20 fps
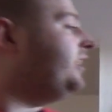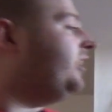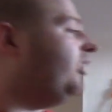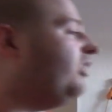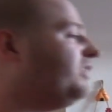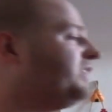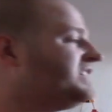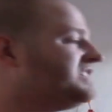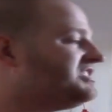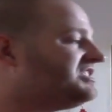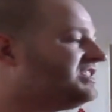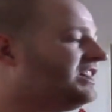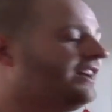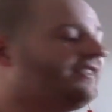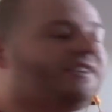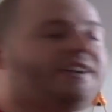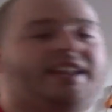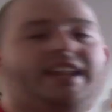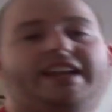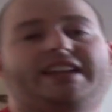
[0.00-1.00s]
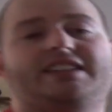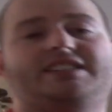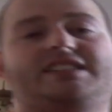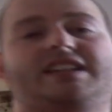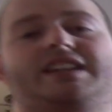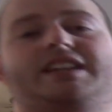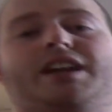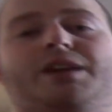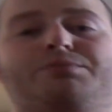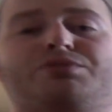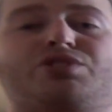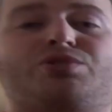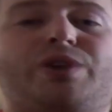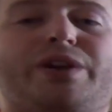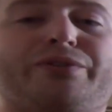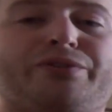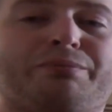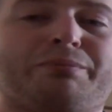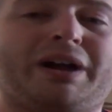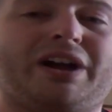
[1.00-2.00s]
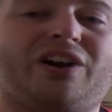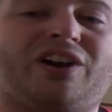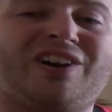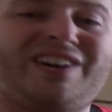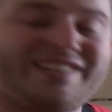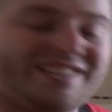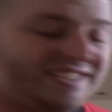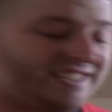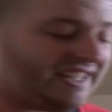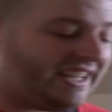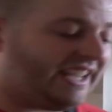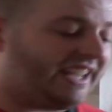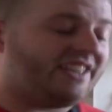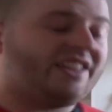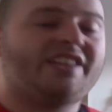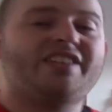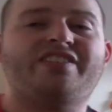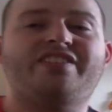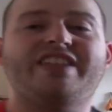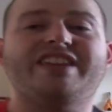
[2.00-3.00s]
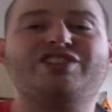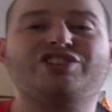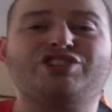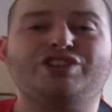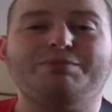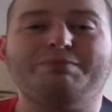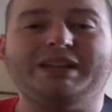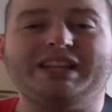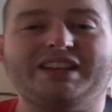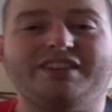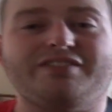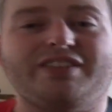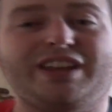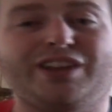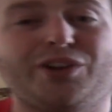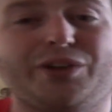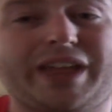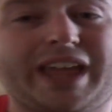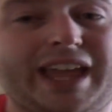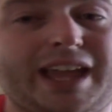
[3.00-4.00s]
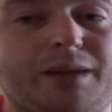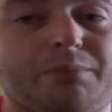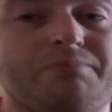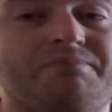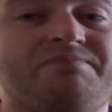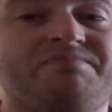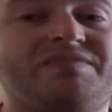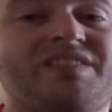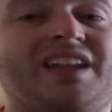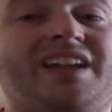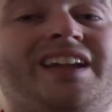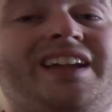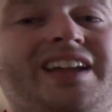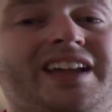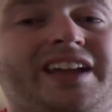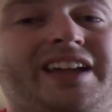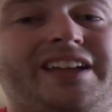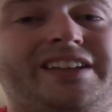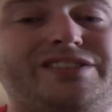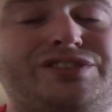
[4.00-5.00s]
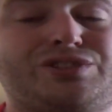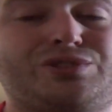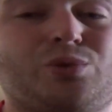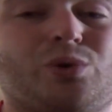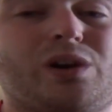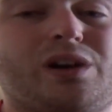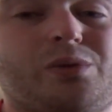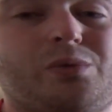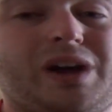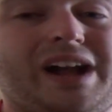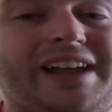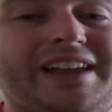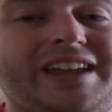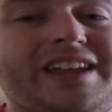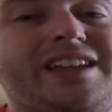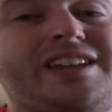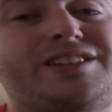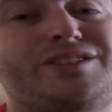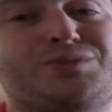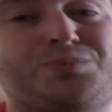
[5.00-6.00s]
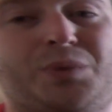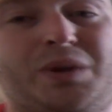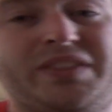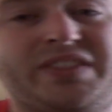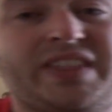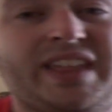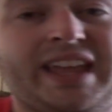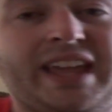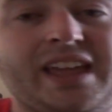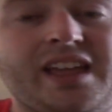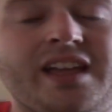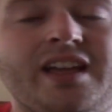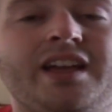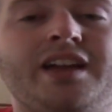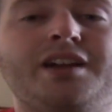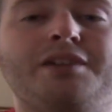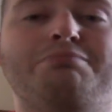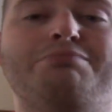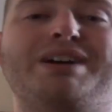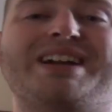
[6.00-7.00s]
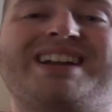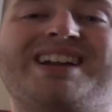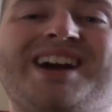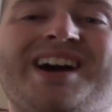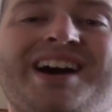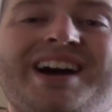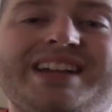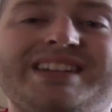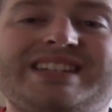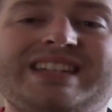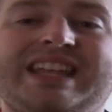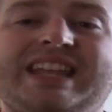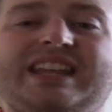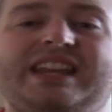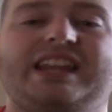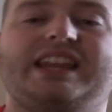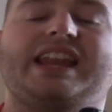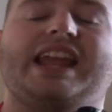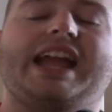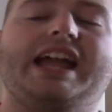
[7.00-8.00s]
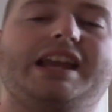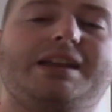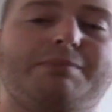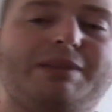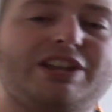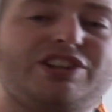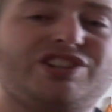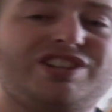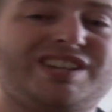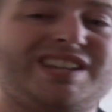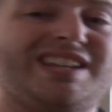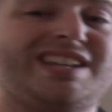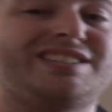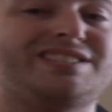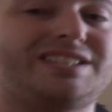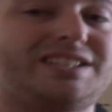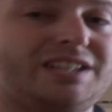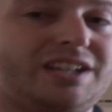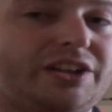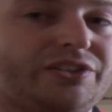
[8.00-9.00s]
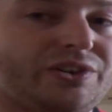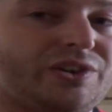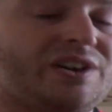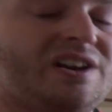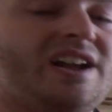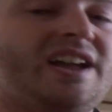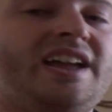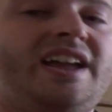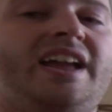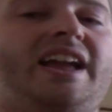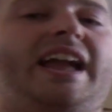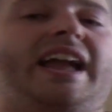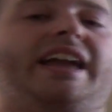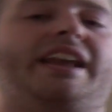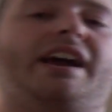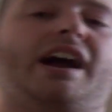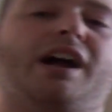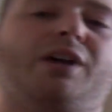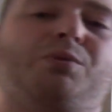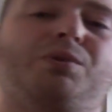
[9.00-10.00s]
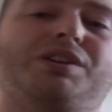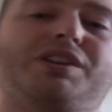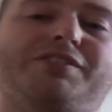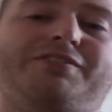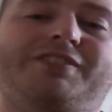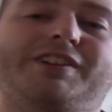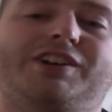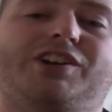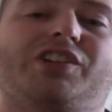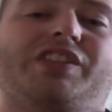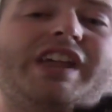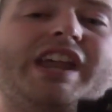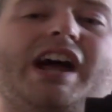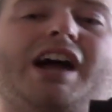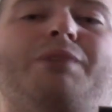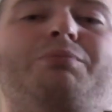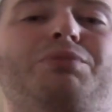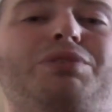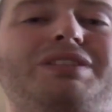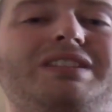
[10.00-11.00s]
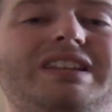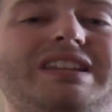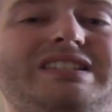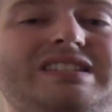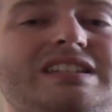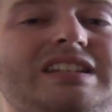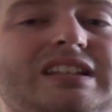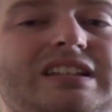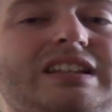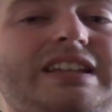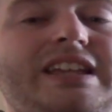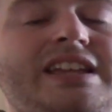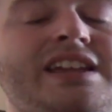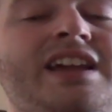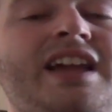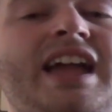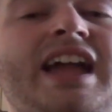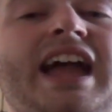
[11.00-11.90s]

All this stuff, like I said, comes straight from my heart to say this should be in a video game. Story writing is one thing, but content and animation is another. And I want to feel that I'm realistically